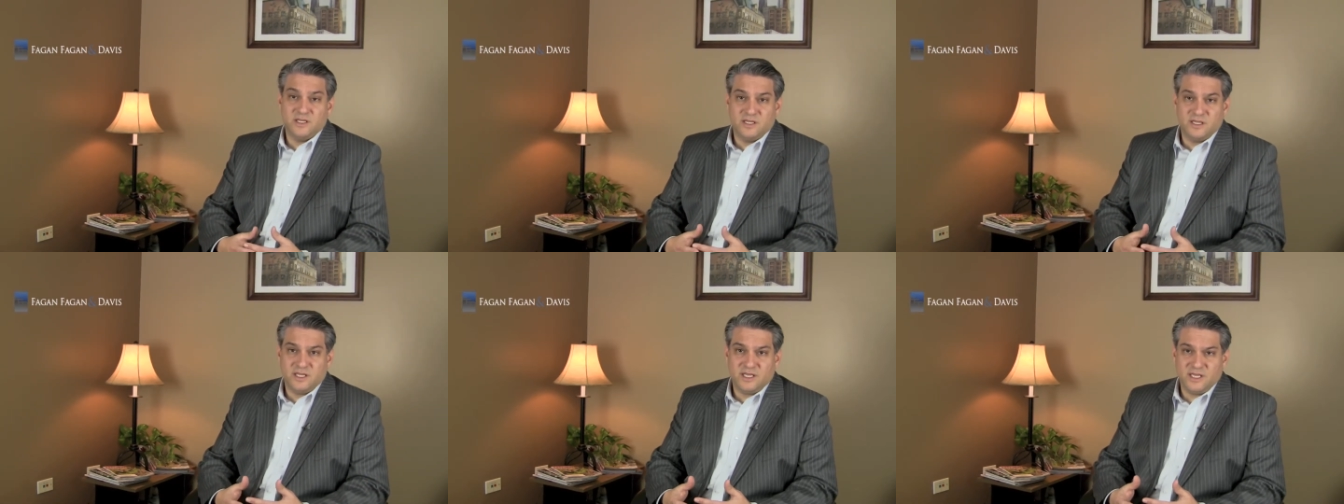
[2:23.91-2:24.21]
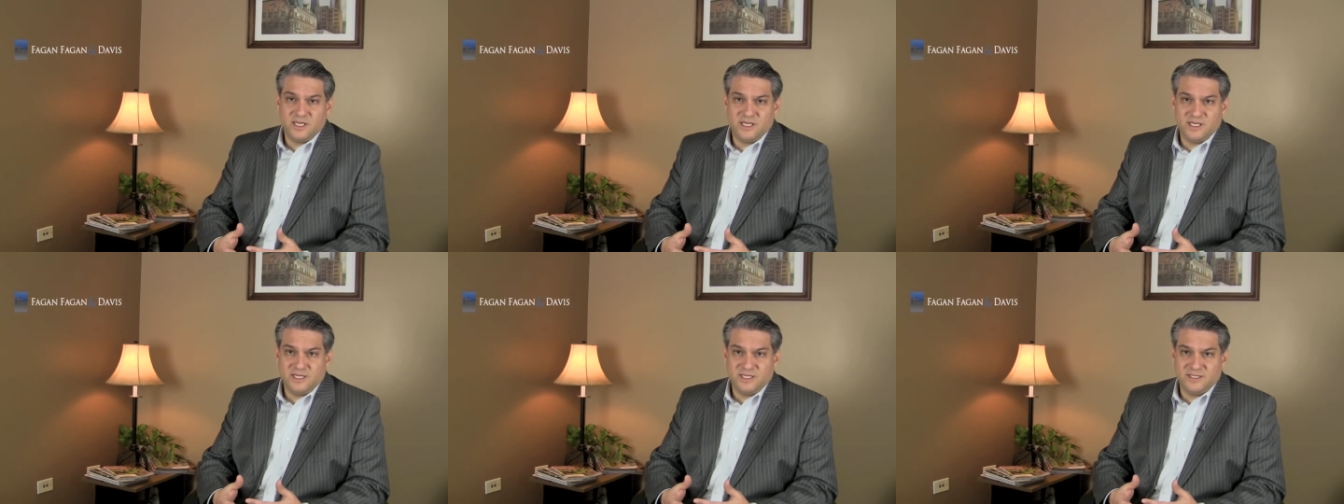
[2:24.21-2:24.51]

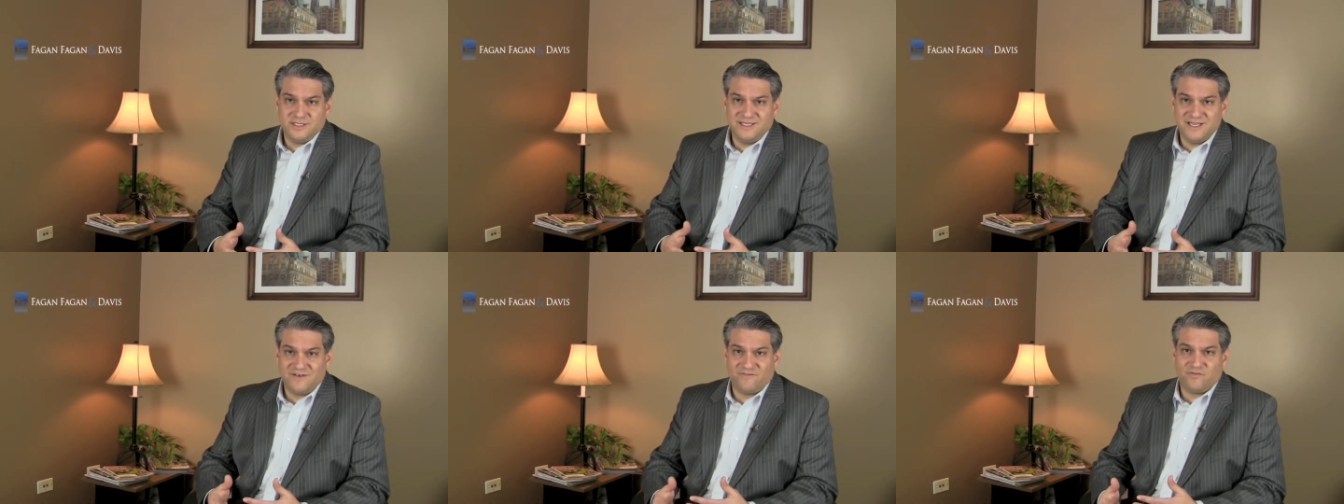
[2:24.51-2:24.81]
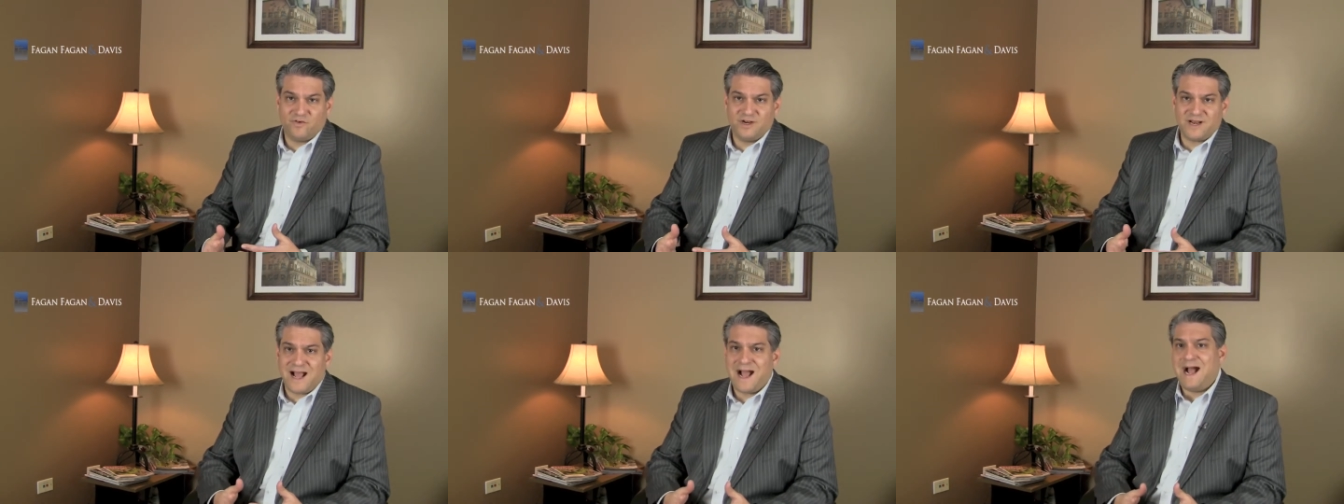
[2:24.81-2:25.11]
the
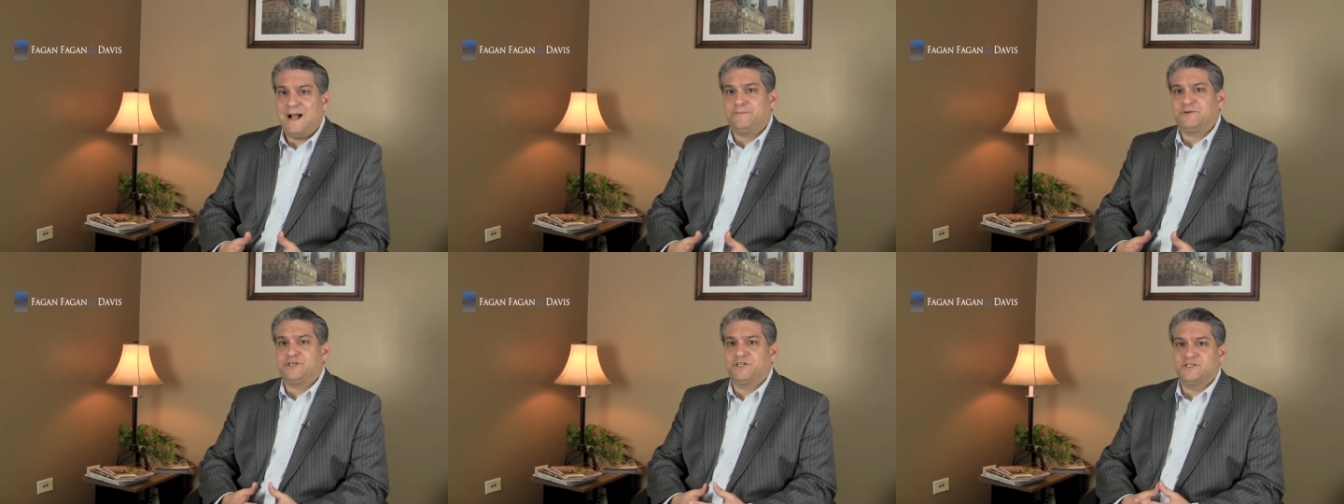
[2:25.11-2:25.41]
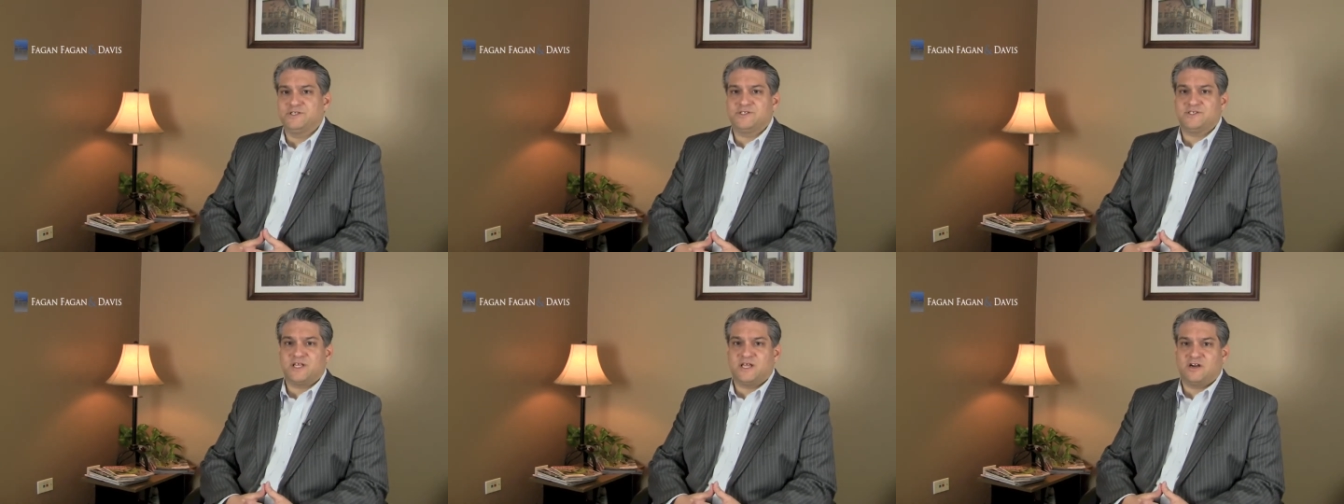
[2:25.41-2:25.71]
different
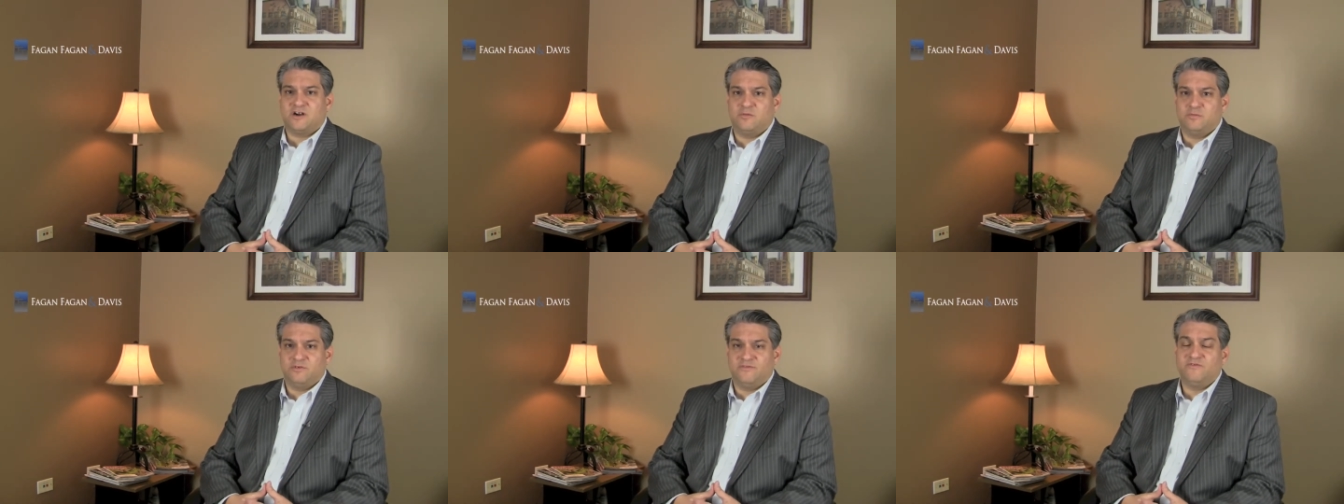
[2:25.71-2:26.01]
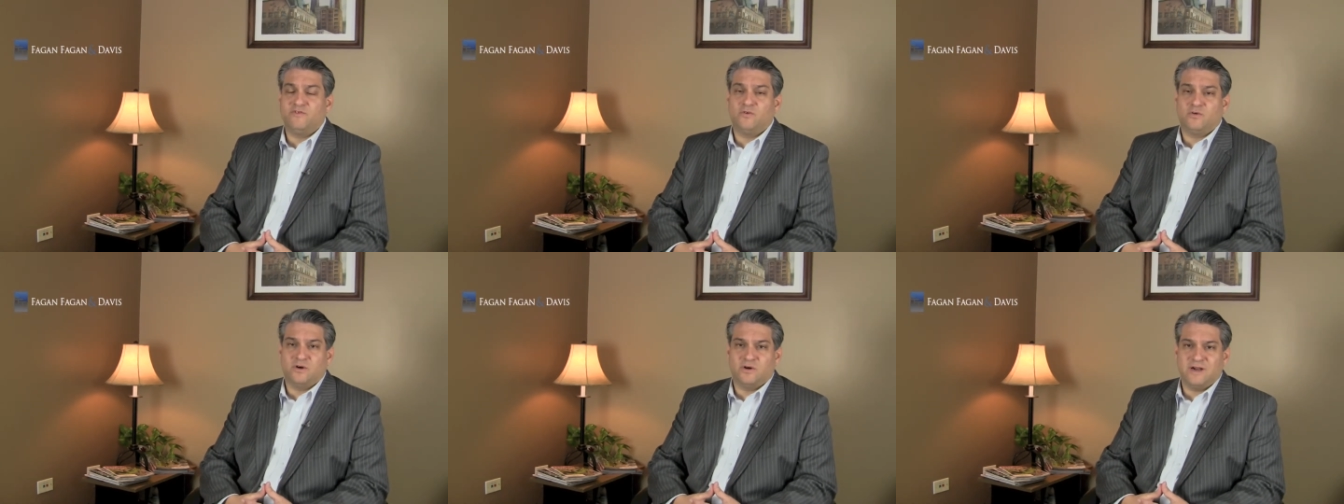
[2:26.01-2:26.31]
options that are
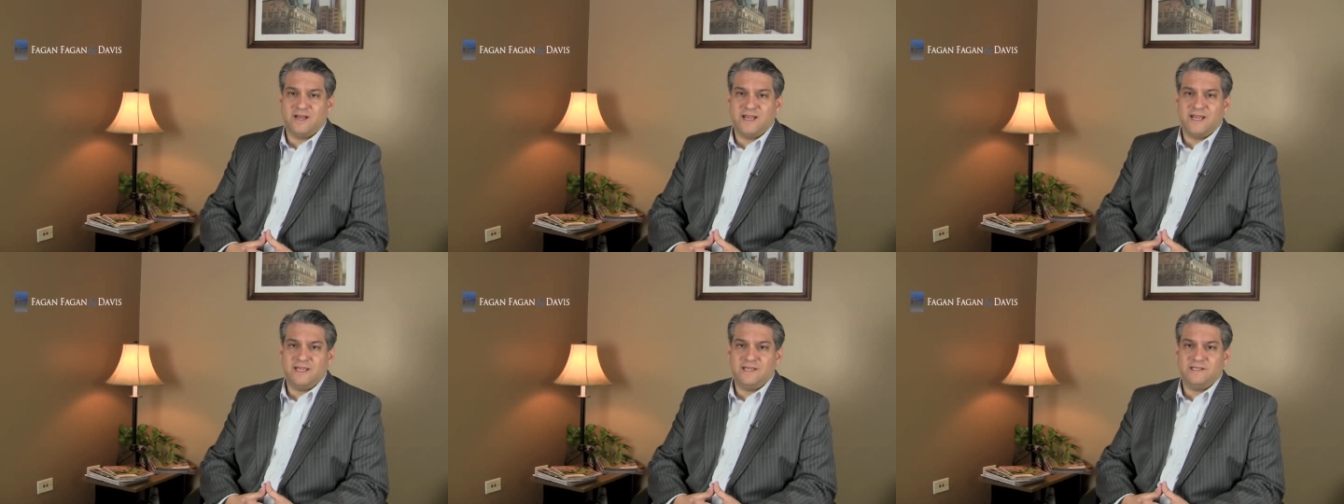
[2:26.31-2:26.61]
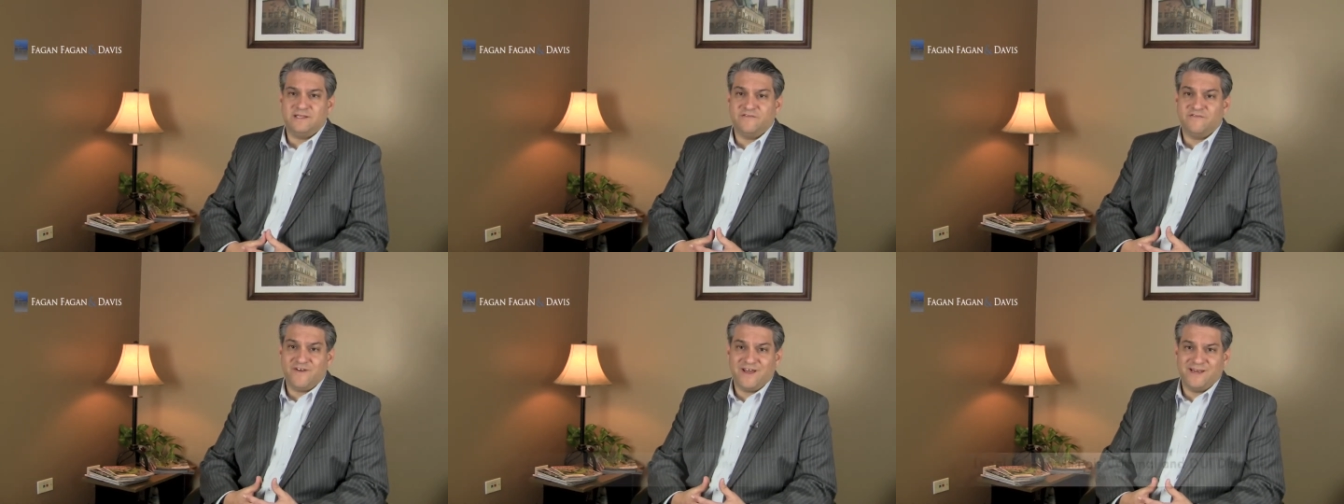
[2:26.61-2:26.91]
before
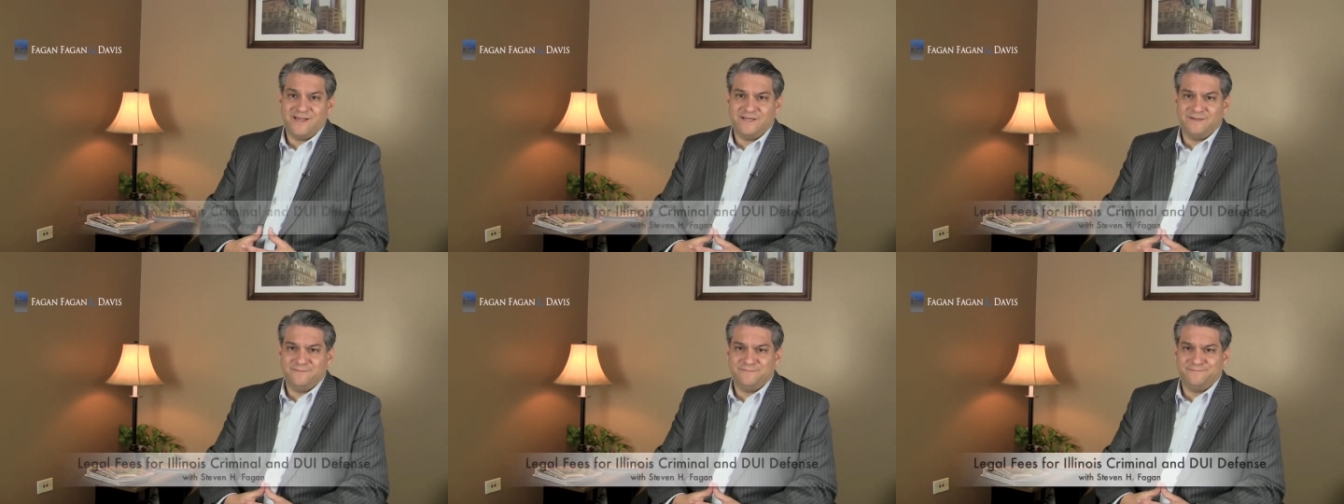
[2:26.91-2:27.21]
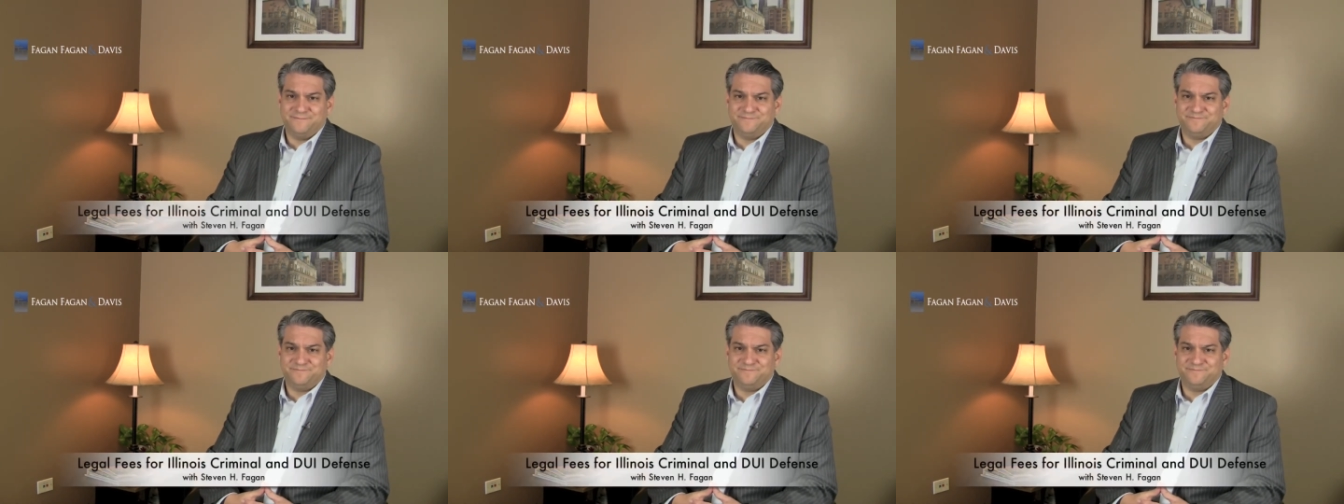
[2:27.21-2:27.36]
a defendant.